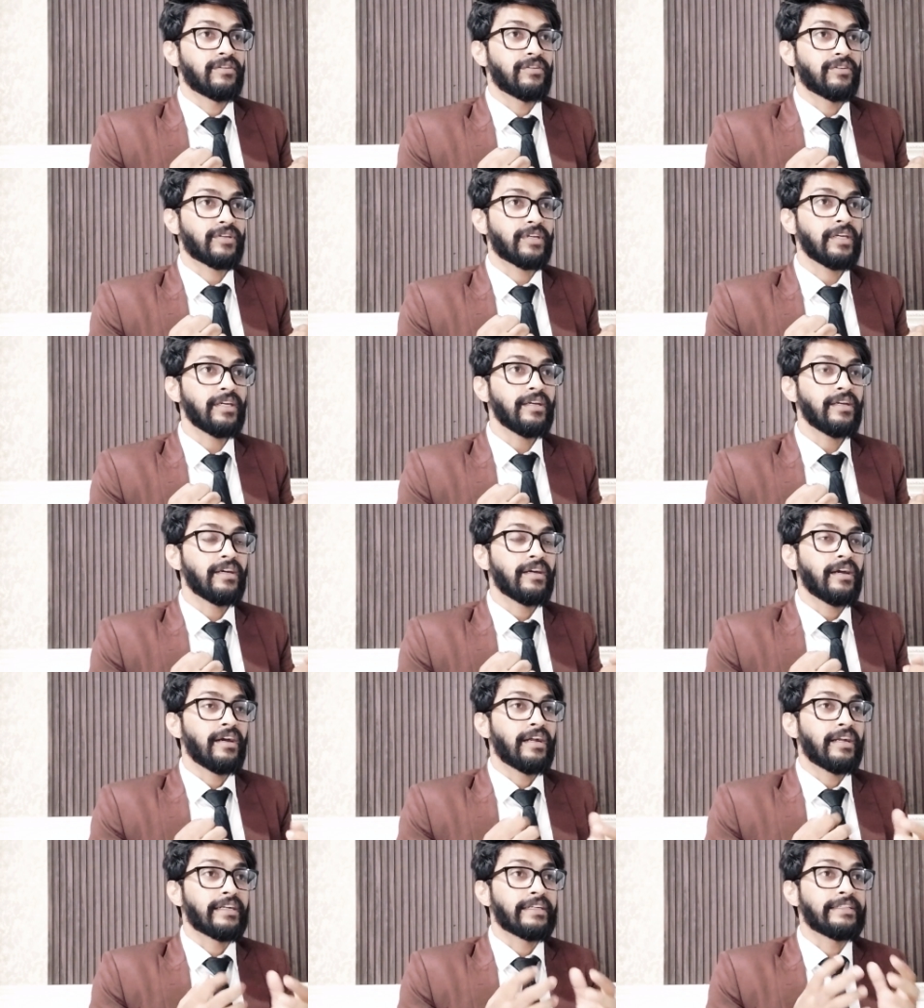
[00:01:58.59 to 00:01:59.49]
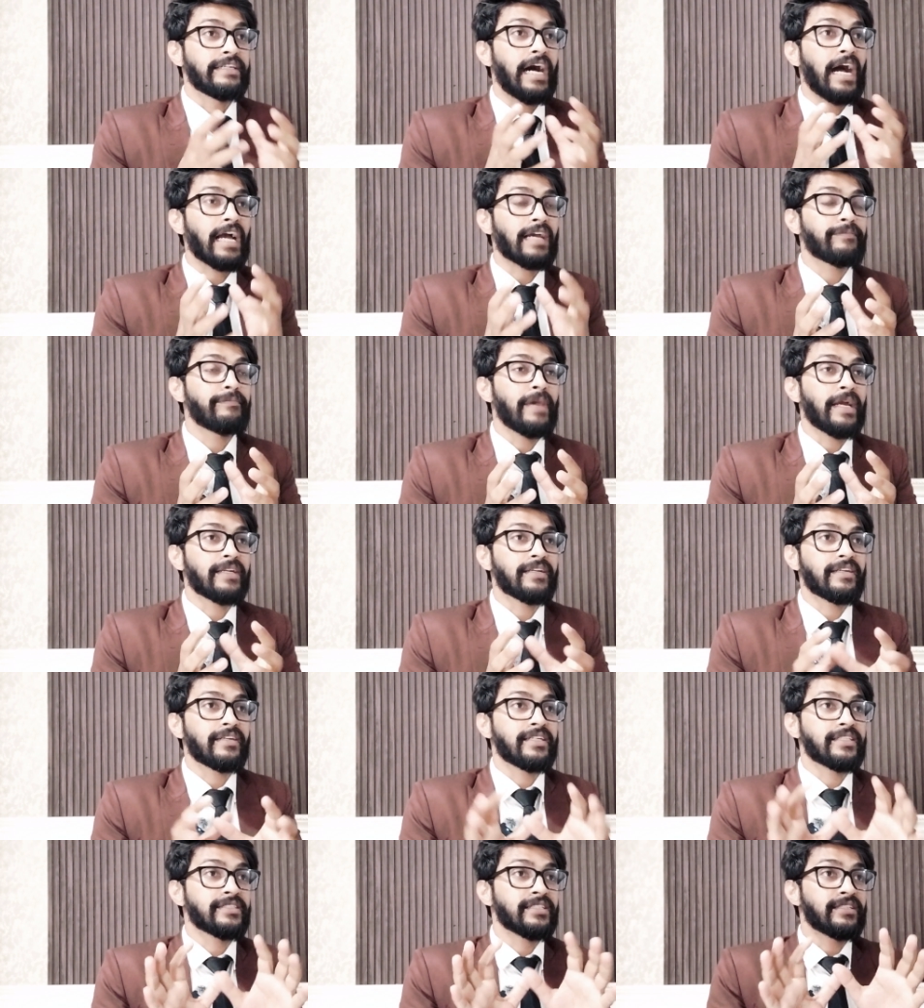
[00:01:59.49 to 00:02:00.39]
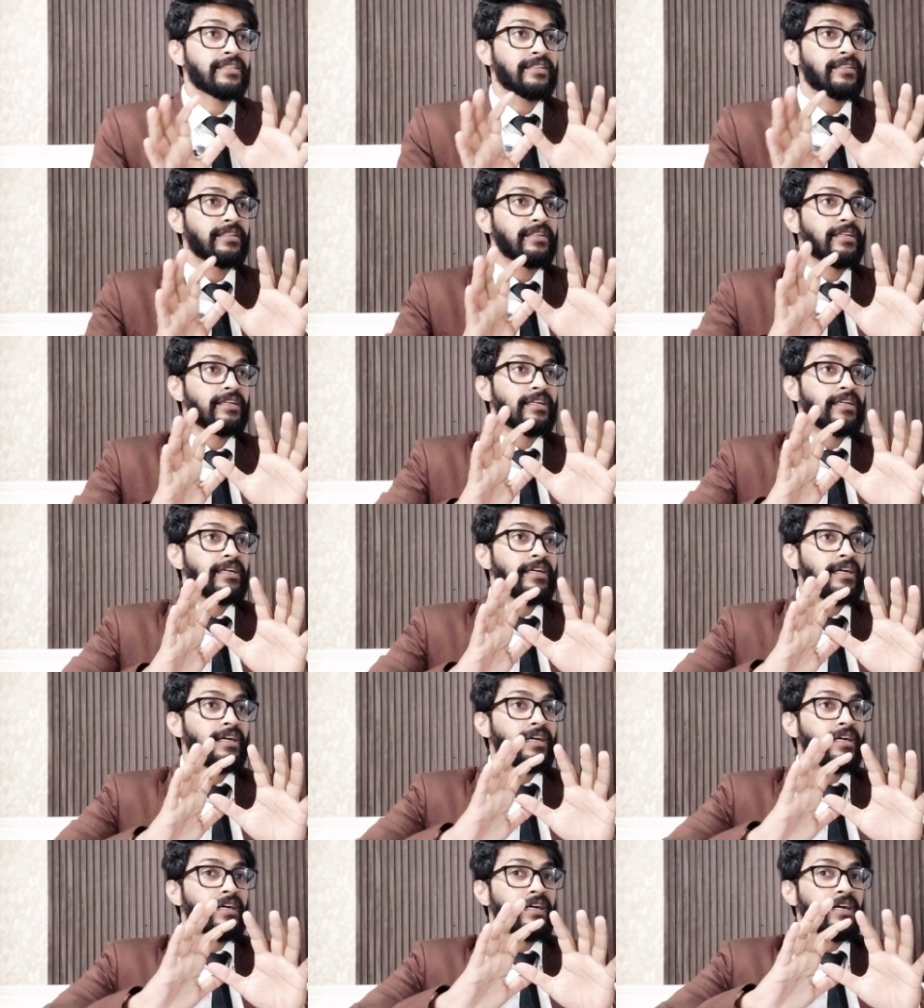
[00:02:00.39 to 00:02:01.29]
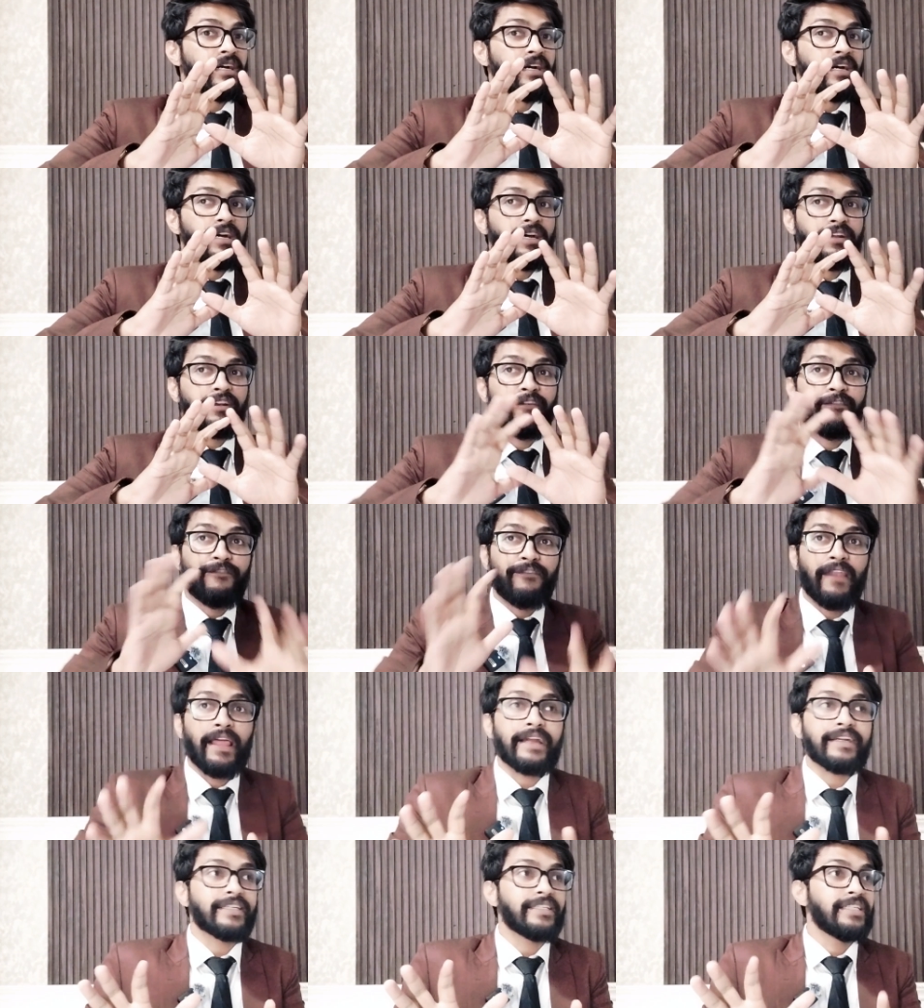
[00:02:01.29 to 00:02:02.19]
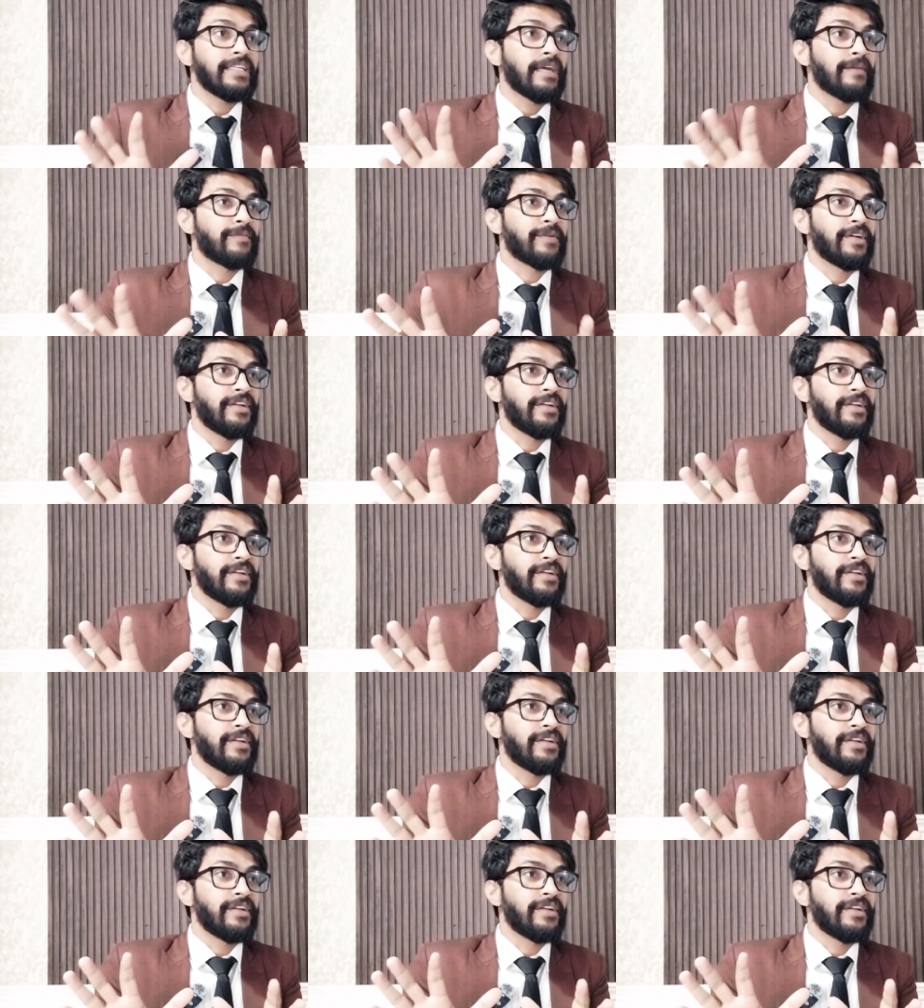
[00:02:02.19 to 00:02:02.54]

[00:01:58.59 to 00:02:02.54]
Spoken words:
Okay, dark matter doesn't reflect EM